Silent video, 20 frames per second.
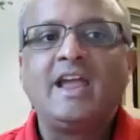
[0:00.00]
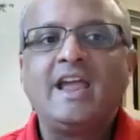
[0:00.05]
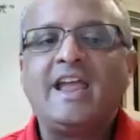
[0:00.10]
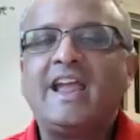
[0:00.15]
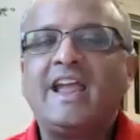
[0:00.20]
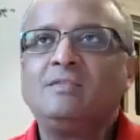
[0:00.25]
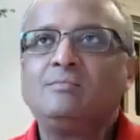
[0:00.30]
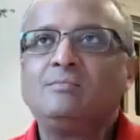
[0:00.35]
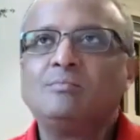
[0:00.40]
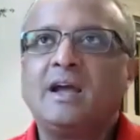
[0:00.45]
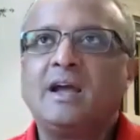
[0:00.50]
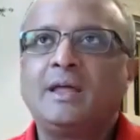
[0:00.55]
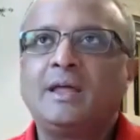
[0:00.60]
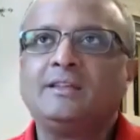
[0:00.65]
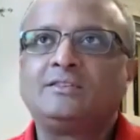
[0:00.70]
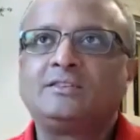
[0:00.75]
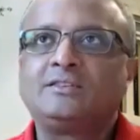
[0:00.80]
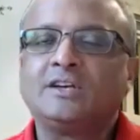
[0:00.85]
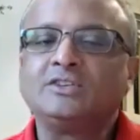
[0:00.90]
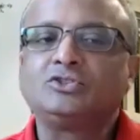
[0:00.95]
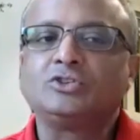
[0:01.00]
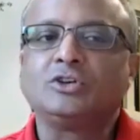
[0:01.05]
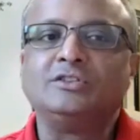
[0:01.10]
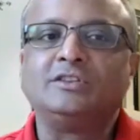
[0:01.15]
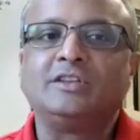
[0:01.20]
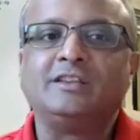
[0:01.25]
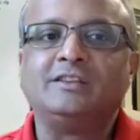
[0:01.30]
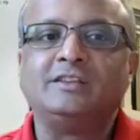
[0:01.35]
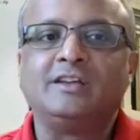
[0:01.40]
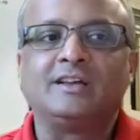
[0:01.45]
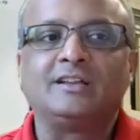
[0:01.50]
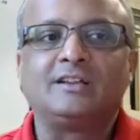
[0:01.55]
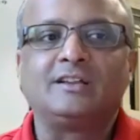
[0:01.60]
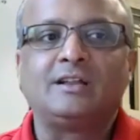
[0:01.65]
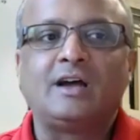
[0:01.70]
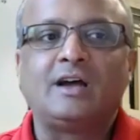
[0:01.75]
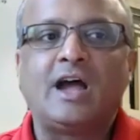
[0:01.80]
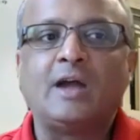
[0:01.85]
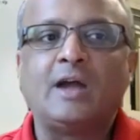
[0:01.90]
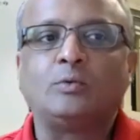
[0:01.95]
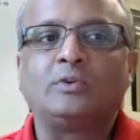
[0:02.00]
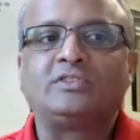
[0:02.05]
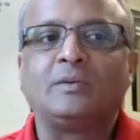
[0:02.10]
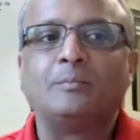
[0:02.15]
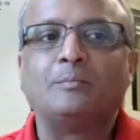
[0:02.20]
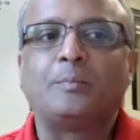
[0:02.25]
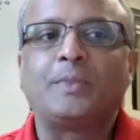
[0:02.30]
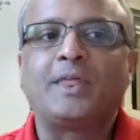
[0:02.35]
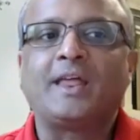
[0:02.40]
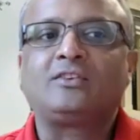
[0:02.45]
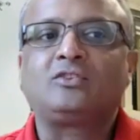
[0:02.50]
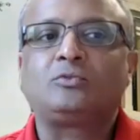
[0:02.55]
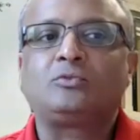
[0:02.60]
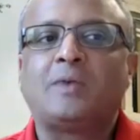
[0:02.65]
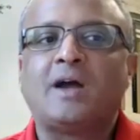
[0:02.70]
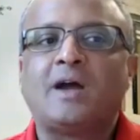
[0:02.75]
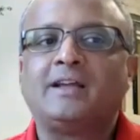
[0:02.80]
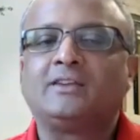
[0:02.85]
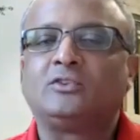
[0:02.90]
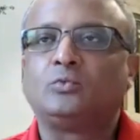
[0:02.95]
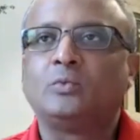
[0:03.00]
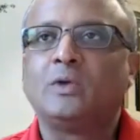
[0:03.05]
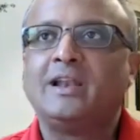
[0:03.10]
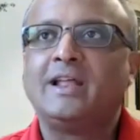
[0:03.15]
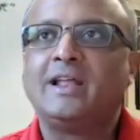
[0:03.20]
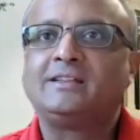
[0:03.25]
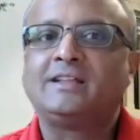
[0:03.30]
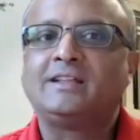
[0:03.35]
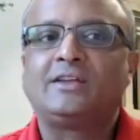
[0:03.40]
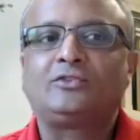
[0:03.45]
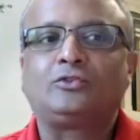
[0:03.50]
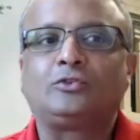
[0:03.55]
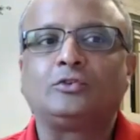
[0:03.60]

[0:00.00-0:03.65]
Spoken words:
In my research on Dinyar, I was impressed by his willingness